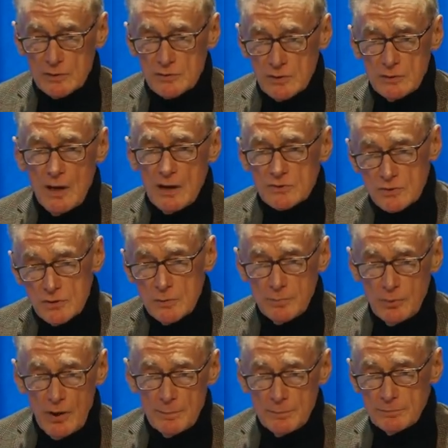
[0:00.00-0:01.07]
I said, ask you to
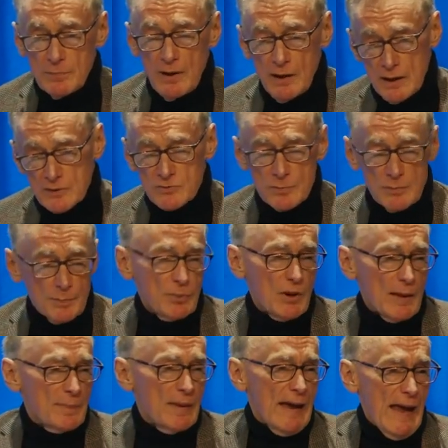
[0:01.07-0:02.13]
put up, I asked them to put
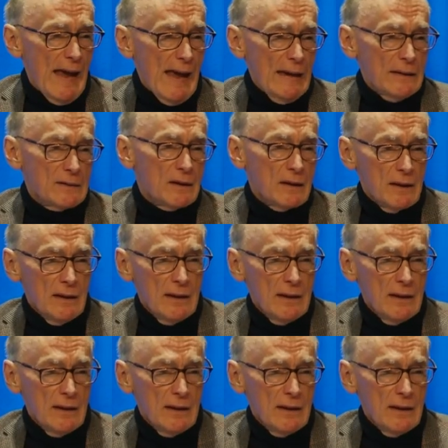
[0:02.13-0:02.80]
up their hand